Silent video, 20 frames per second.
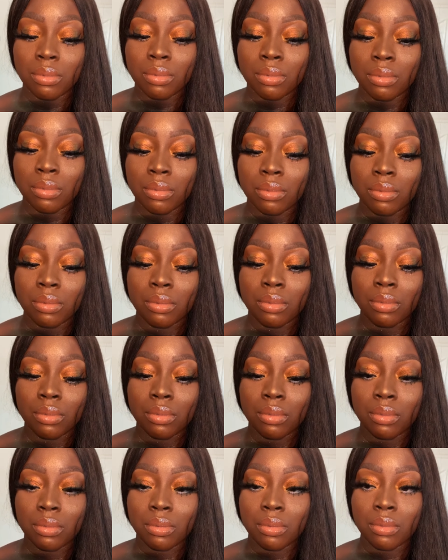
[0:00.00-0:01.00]

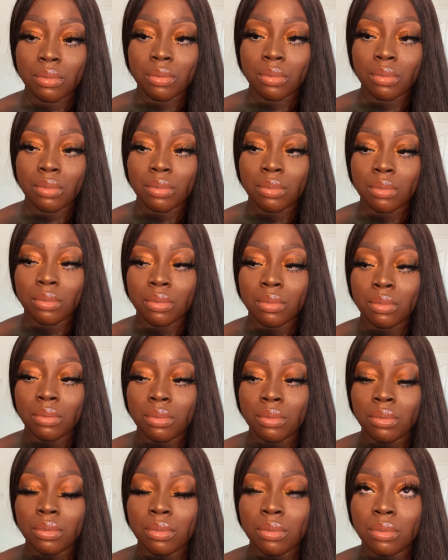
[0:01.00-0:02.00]

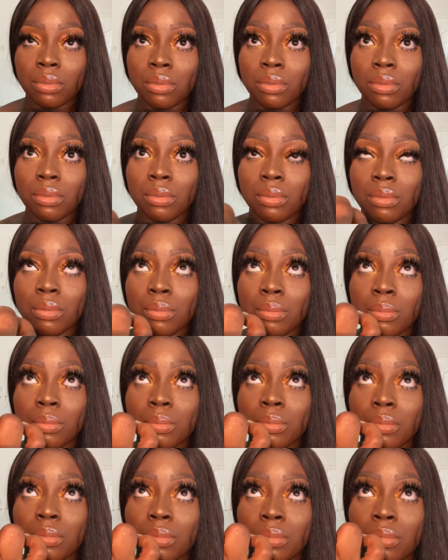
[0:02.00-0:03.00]

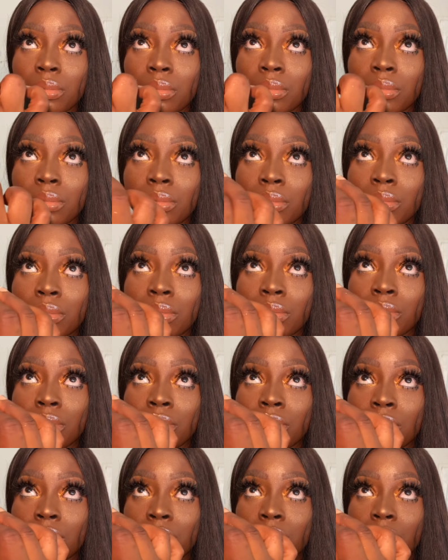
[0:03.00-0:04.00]

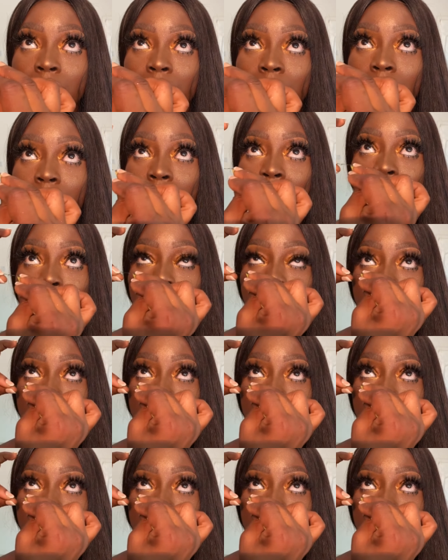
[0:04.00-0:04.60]
No one is speaking in this clip.